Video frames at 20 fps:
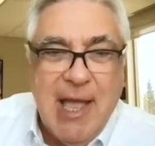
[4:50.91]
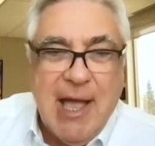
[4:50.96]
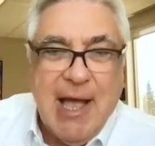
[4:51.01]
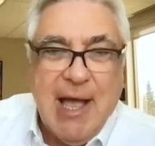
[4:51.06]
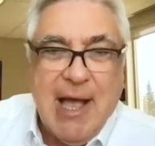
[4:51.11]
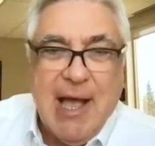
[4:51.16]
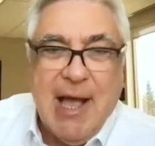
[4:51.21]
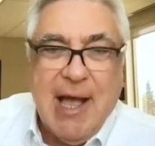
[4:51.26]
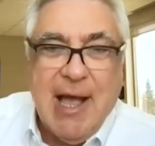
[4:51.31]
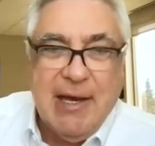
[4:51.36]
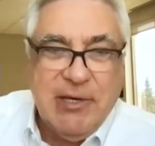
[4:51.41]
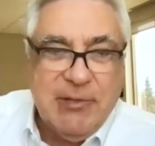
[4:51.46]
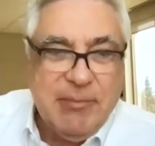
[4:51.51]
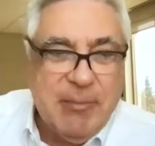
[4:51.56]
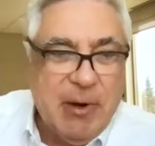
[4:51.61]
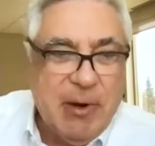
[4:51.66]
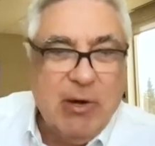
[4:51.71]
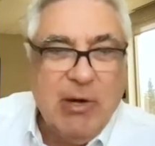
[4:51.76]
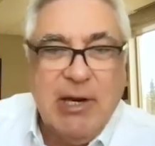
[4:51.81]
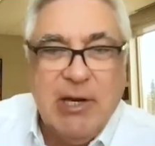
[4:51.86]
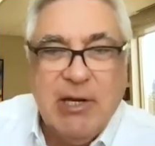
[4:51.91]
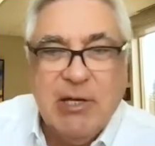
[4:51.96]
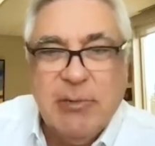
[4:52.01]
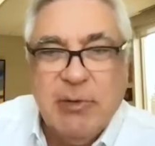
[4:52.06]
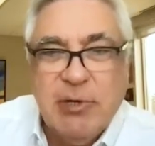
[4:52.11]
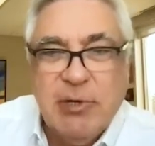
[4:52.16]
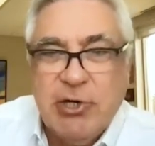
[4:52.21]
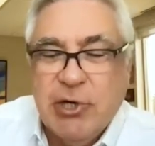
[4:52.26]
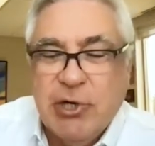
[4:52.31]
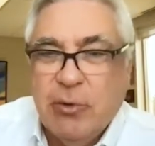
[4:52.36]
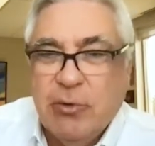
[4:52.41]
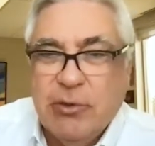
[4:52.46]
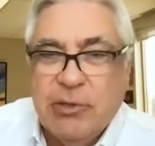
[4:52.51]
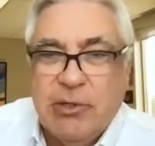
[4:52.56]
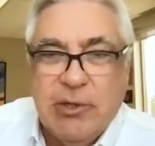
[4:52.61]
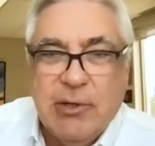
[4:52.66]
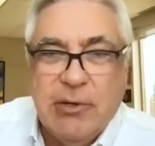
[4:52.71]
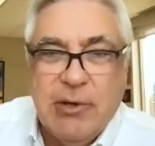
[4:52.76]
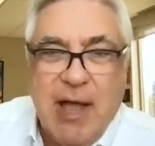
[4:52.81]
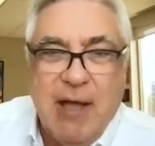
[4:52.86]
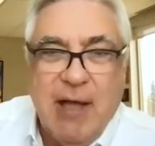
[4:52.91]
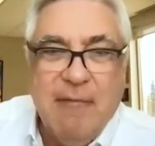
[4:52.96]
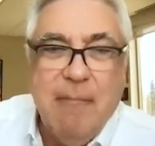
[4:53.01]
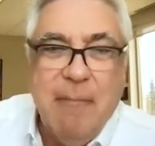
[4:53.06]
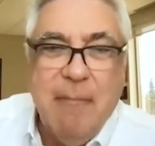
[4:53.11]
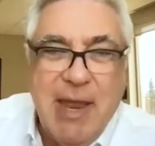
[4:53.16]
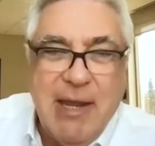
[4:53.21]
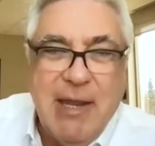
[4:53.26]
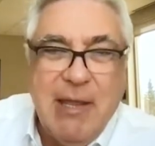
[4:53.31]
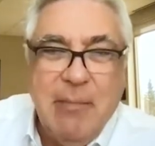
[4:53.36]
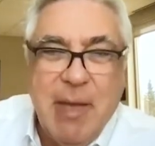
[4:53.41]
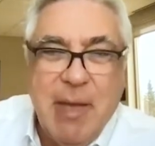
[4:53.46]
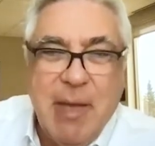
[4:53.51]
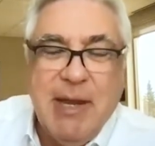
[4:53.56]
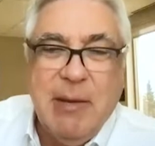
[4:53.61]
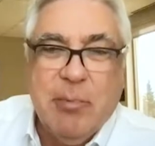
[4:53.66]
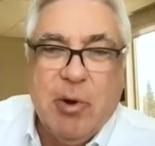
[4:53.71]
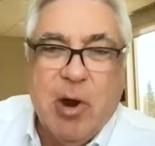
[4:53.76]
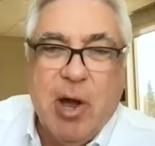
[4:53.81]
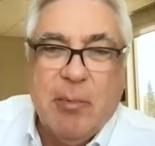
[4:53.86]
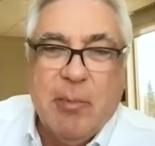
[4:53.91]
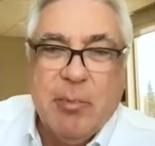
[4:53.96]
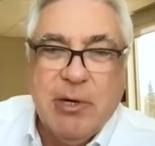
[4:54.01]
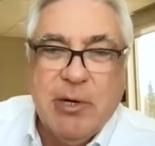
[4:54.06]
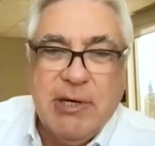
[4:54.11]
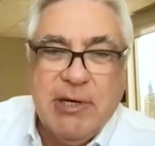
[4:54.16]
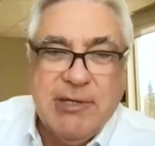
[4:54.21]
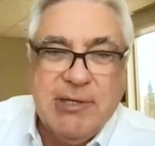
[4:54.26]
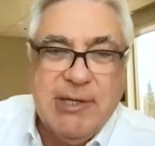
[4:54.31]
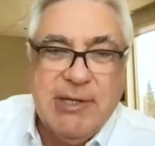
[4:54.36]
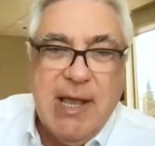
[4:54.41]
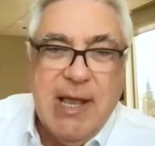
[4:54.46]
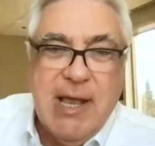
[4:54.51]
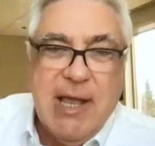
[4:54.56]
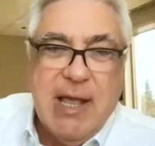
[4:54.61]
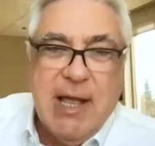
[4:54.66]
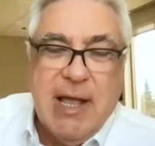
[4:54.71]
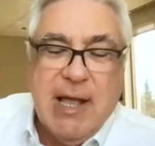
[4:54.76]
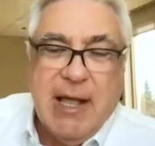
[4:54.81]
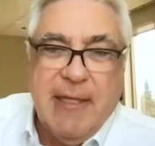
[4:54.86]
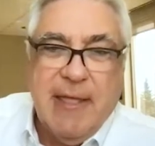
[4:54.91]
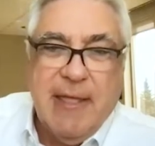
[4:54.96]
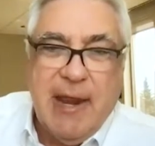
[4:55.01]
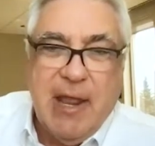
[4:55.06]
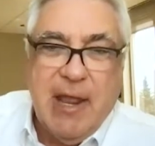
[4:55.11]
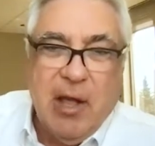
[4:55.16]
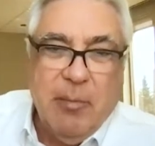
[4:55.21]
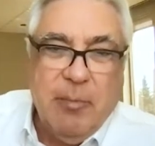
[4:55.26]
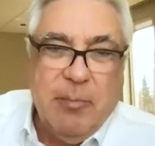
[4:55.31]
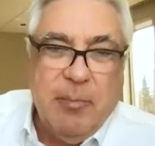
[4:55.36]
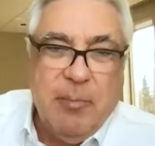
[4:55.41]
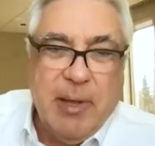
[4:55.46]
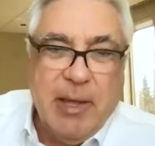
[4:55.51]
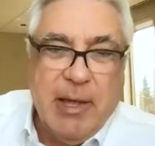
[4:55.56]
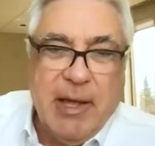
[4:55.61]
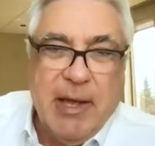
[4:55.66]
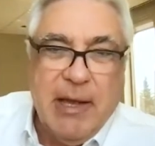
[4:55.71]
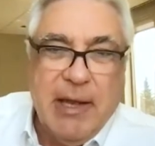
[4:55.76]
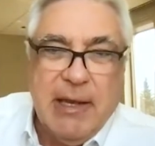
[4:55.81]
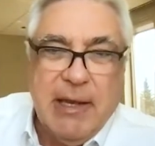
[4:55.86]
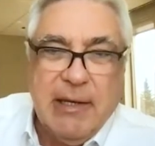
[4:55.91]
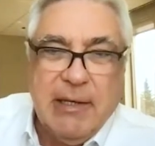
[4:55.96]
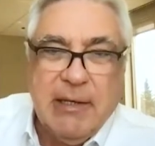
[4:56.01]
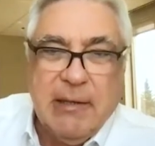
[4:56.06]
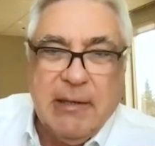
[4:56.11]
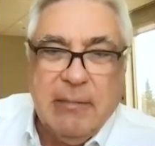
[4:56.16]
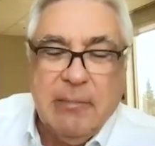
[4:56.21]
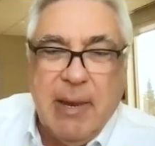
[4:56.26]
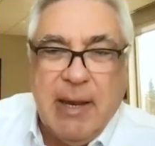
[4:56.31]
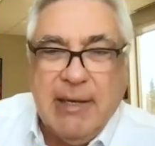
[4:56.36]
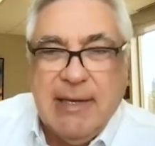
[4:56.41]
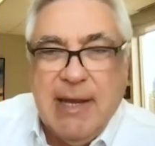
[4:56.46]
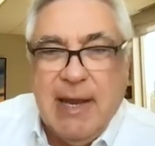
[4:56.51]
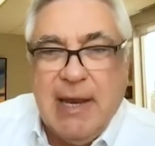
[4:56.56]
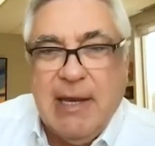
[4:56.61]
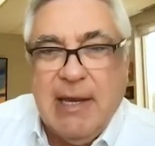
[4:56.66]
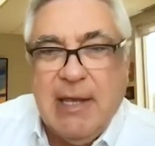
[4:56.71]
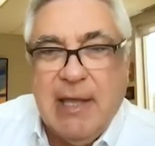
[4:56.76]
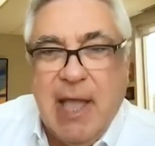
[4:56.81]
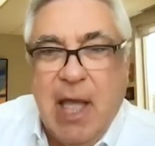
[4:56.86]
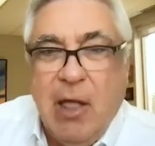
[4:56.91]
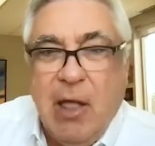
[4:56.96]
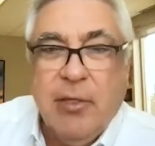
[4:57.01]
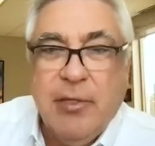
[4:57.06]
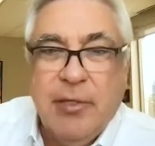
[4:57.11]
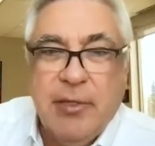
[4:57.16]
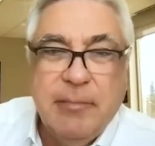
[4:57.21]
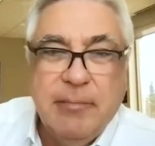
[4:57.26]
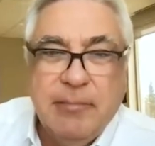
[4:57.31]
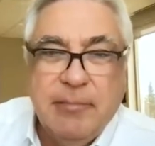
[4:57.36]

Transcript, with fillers: Uh, and hesperidine has been shown to have many many properties uh, that help uh, in maintaining health.